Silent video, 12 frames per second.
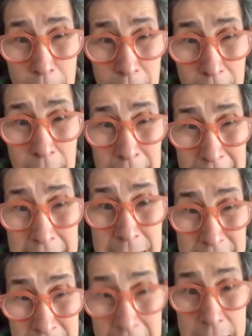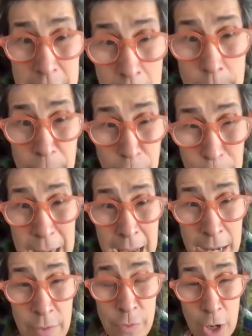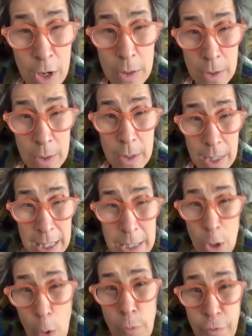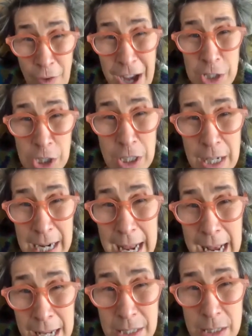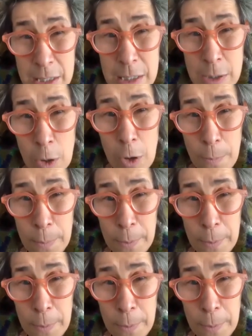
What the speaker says: against that type of behavior. It's old fashioned and it has to stop.